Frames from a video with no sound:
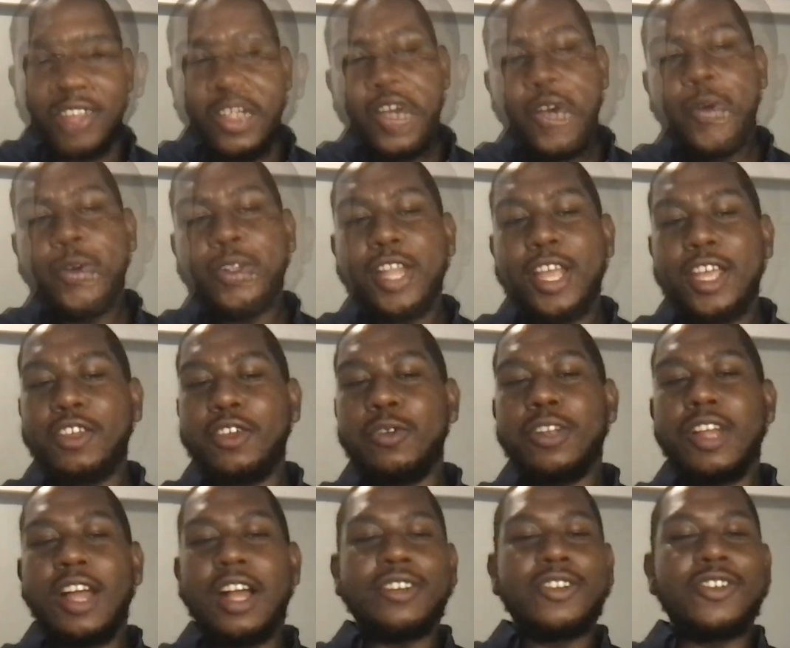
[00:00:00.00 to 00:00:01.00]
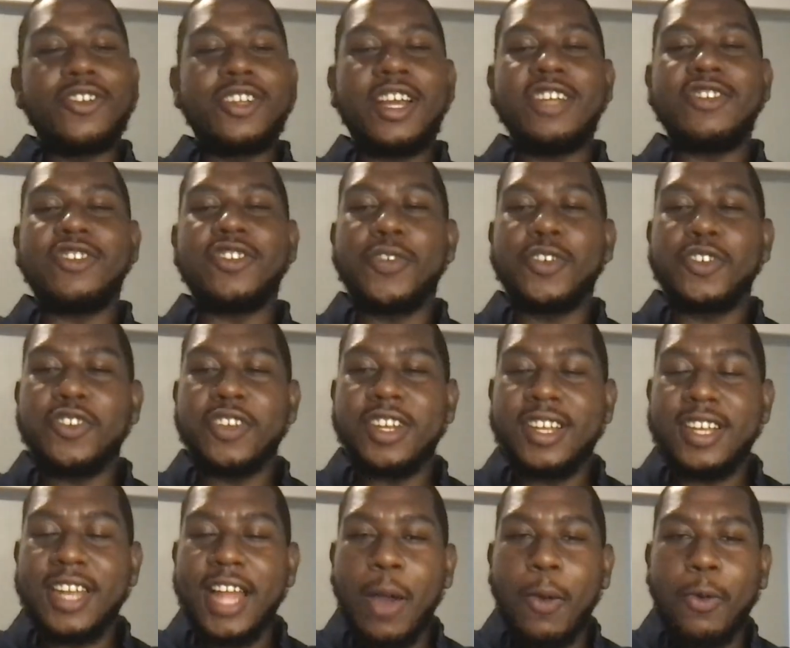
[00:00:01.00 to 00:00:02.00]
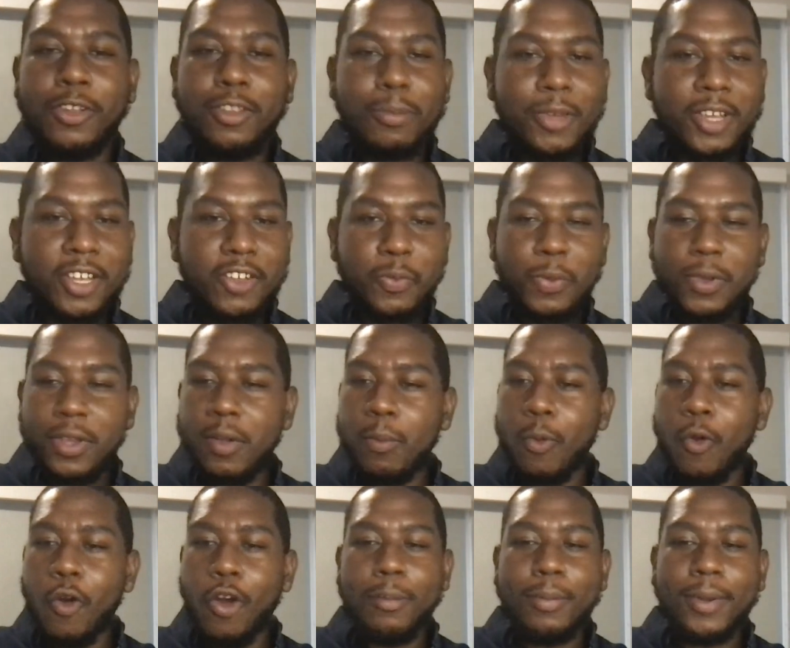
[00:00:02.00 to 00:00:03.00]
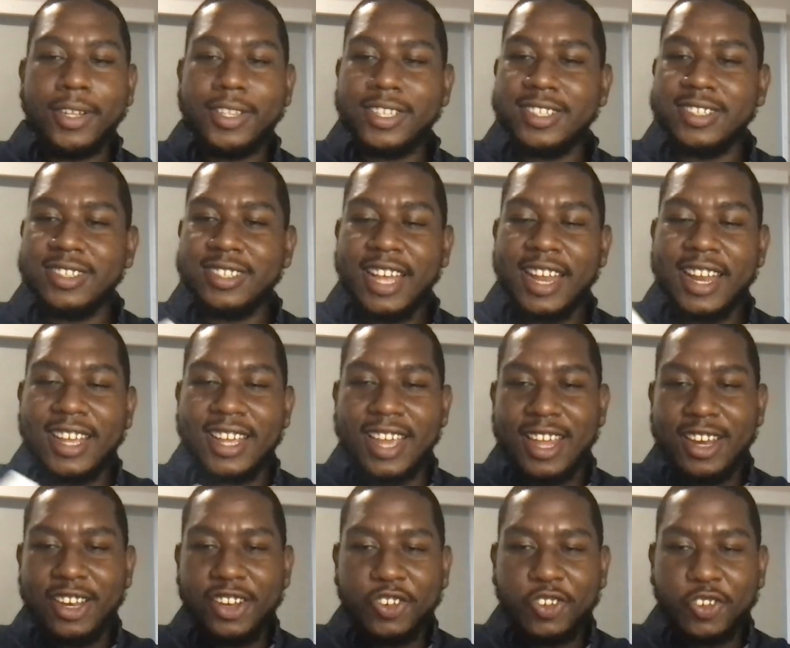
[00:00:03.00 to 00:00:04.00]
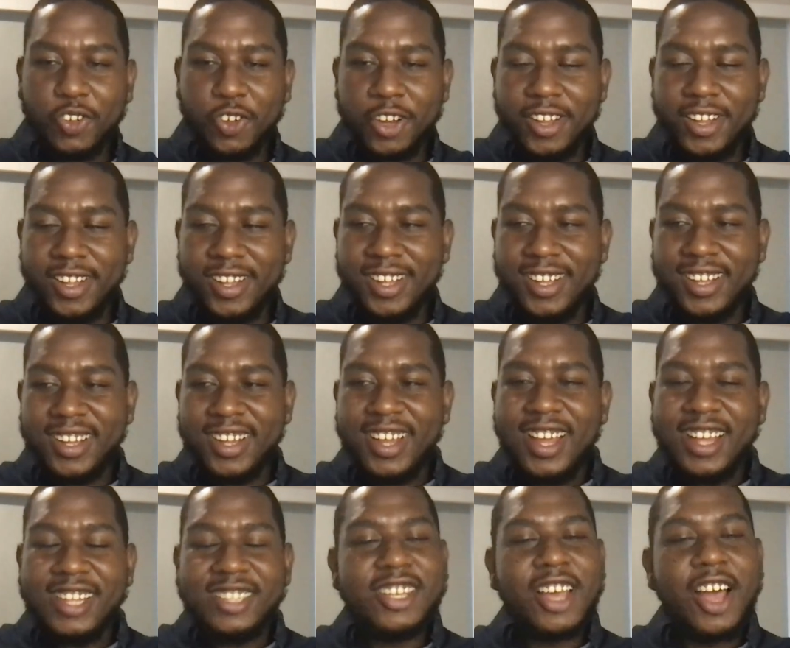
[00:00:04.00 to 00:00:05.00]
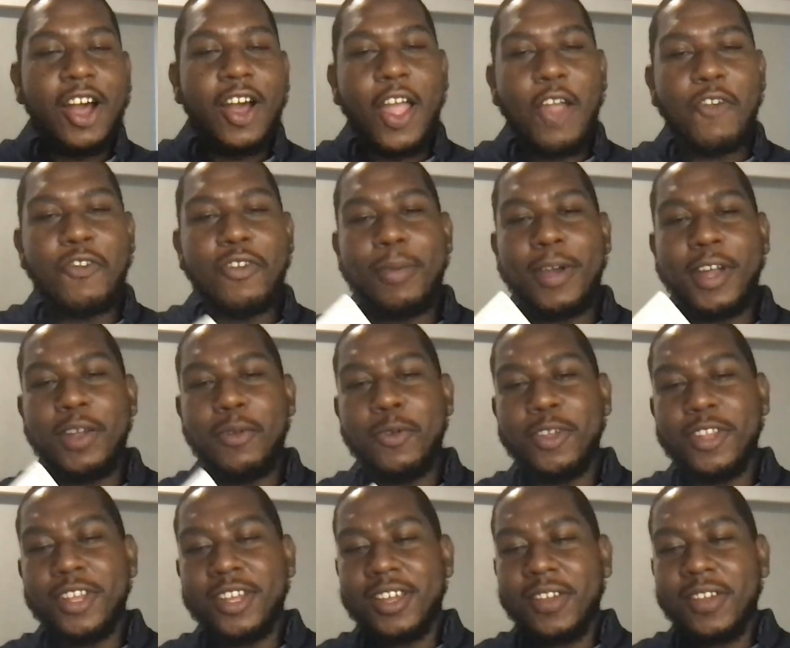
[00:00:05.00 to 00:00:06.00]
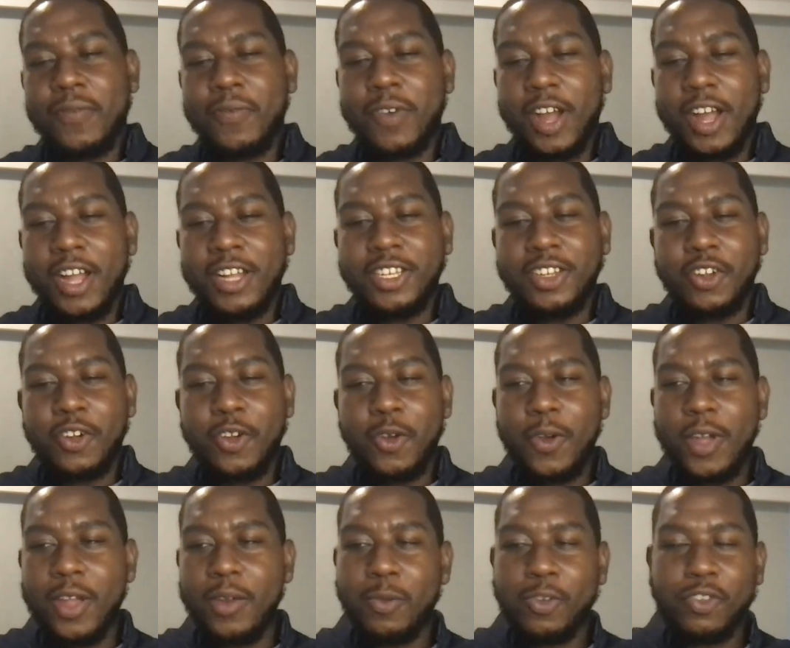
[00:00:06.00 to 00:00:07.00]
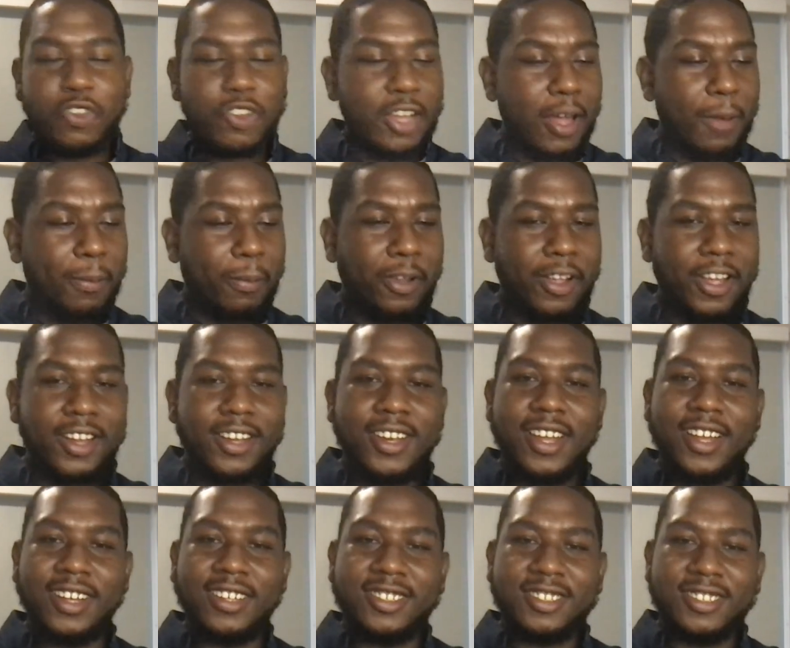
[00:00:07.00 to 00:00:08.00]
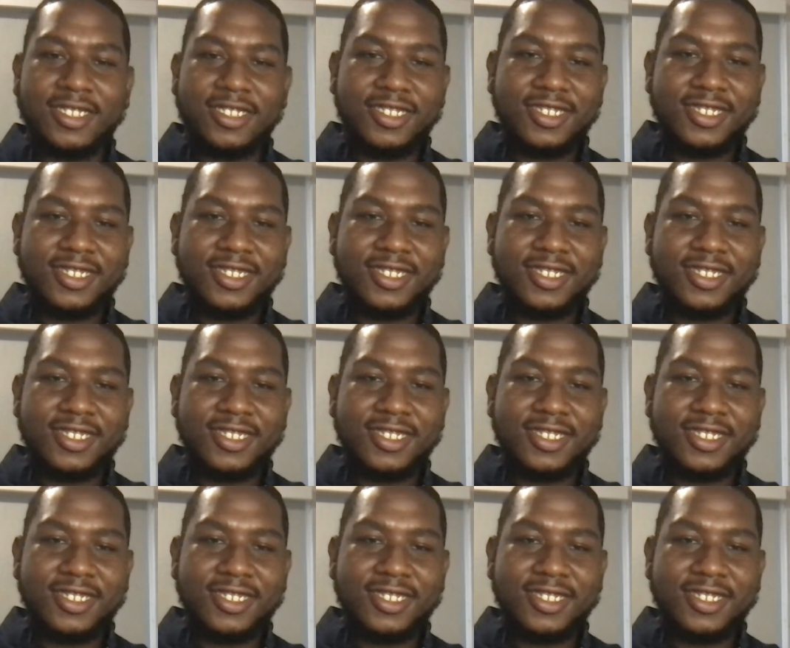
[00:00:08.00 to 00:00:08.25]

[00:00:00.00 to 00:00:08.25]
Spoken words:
Well, thank you, Dr. Dyson, for sitting down with me and speaking more about the aesthetic industry. Tell everybody where they can find you and what you got planned next.